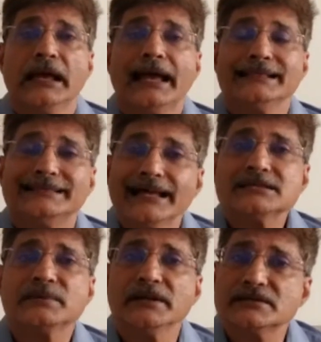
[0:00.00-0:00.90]
And
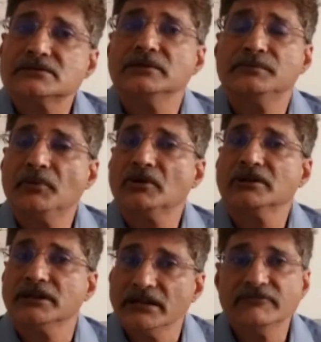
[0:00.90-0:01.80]
that's why it's so
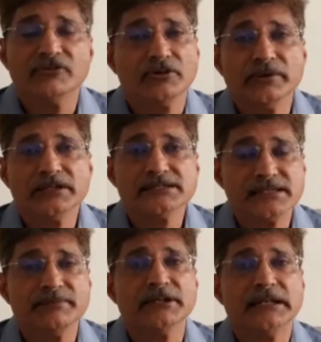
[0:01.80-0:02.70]
important that if you're doing a
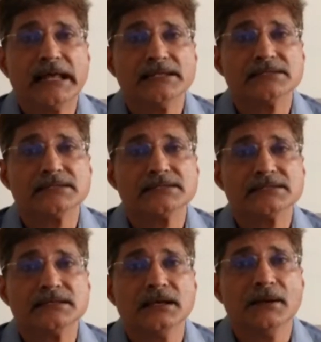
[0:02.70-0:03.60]
semen analysis,
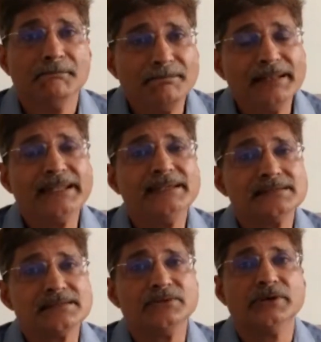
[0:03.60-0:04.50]

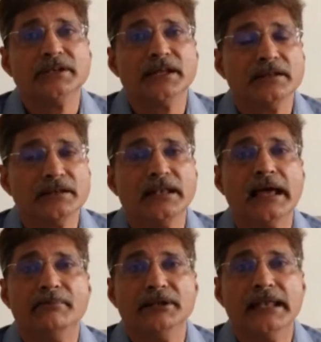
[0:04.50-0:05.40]
please do it at a
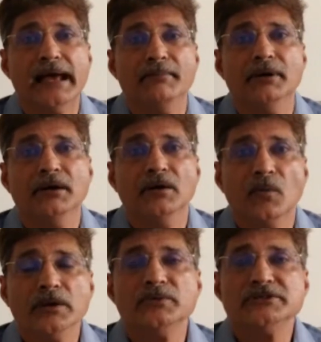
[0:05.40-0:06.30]
reliable lab,
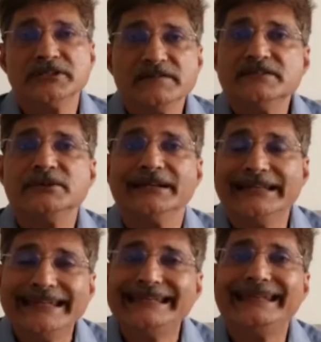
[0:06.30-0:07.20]
one which gives you a
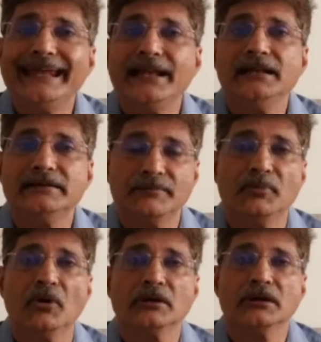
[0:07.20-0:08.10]
detailed
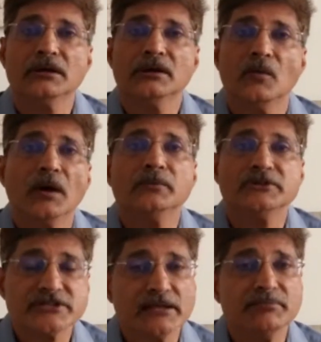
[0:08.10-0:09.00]
report, one
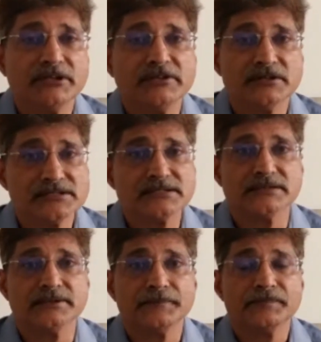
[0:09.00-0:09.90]
which can be
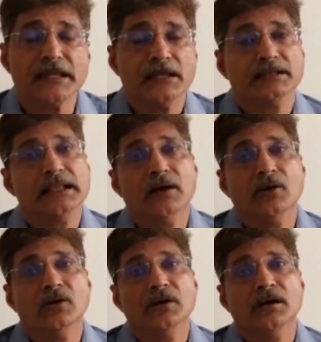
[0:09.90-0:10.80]
trusted.
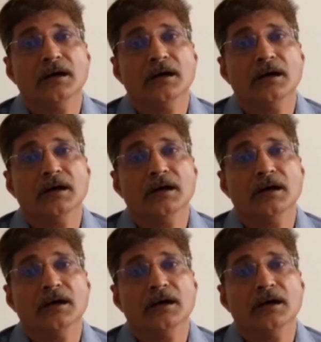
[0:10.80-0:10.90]
Now,